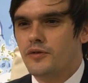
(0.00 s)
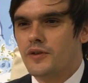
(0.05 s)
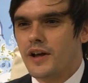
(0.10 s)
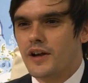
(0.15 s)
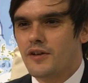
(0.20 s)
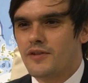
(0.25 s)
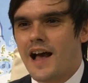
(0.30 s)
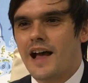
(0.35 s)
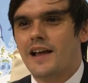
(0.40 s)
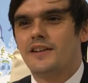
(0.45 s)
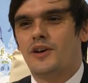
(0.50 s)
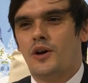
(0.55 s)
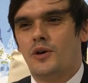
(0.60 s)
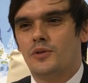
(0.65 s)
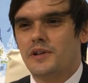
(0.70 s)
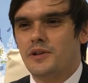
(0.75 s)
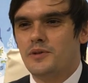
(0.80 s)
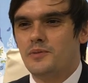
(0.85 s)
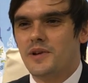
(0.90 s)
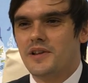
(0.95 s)
kind of
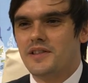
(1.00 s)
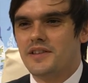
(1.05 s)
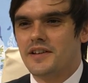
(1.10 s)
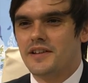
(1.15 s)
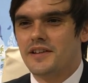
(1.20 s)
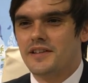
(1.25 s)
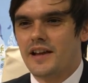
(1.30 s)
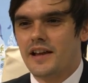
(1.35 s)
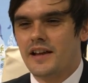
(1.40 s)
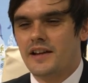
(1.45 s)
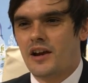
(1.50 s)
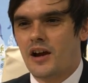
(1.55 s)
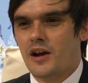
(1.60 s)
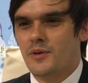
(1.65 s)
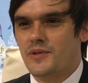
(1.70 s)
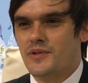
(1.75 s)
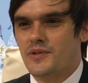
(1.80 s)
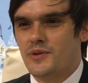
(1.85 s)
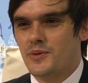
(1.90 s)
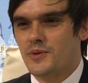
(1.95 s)
hand-holding with the
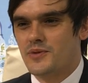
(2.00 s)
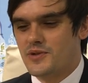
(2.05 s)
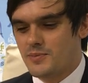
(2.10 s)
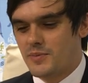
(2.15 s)
eikaiwa schools,